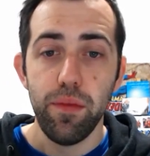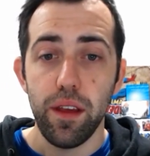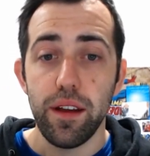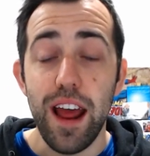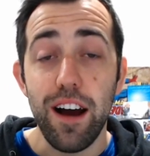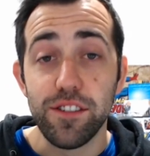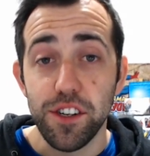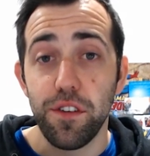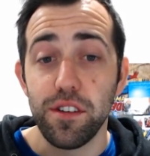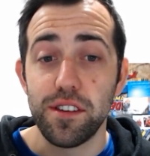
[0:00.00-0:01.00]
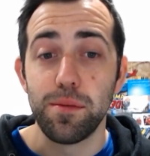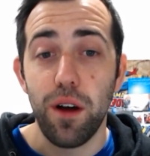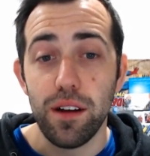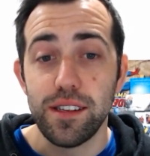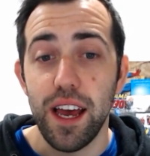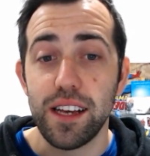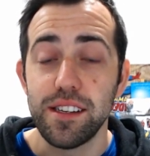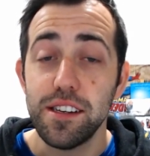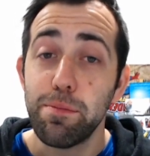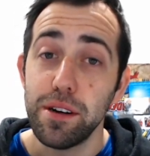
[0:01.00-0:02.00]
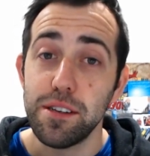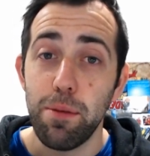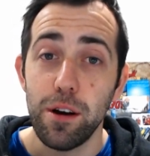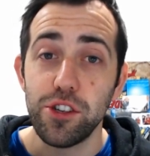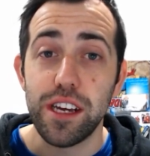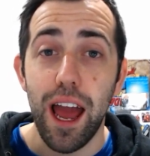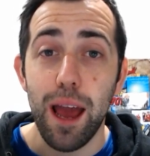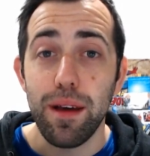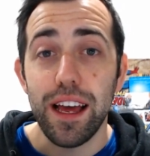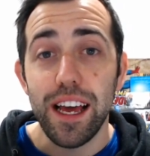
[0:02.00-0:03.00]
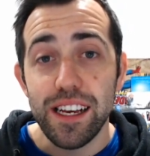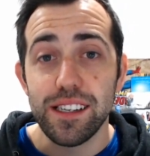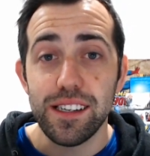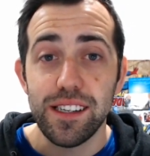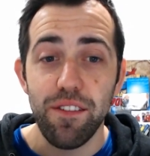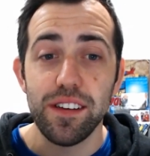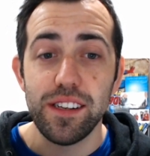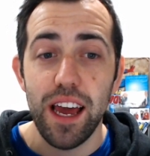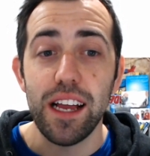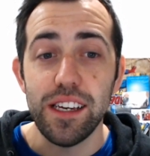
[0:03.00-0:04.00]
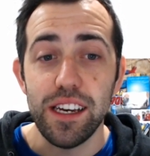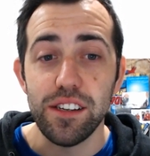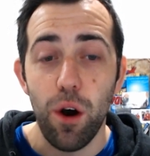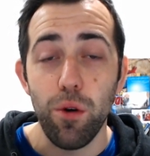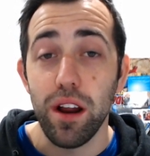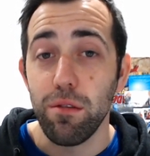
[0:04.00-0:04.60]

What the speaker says: Now, just for some context, this Prince of Persia game is 17 years old.